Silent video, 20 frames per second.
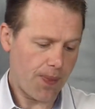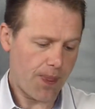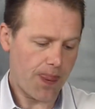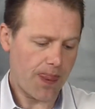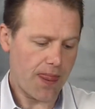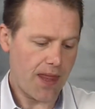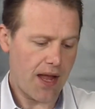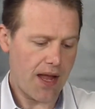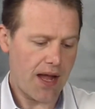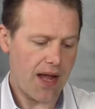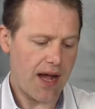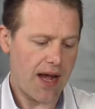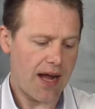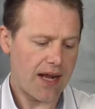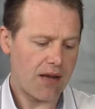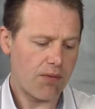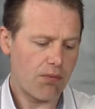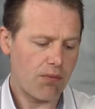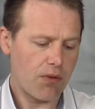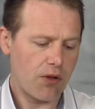
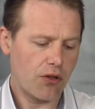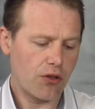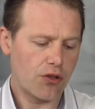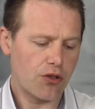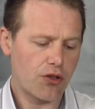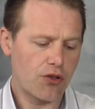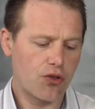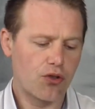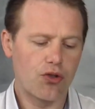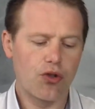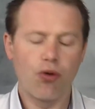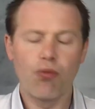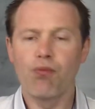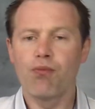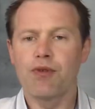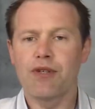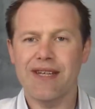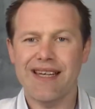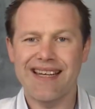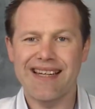Animals dumped in
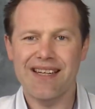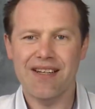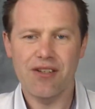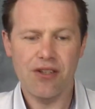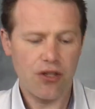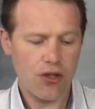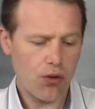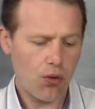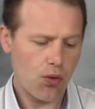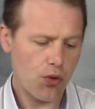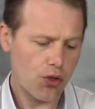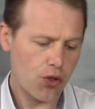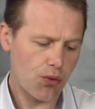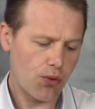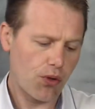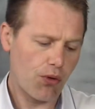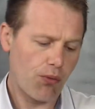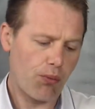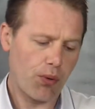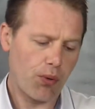unusual
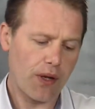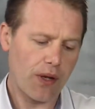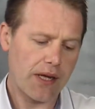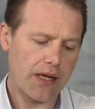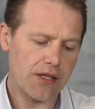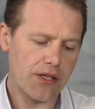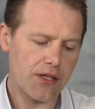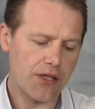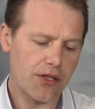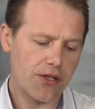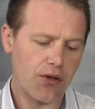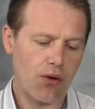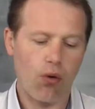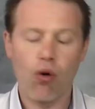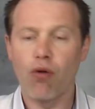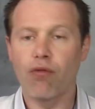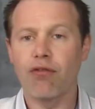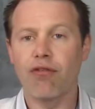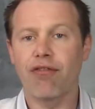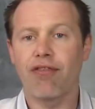places, over
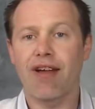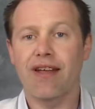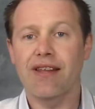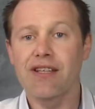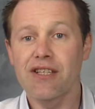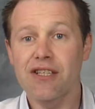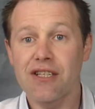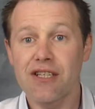fences.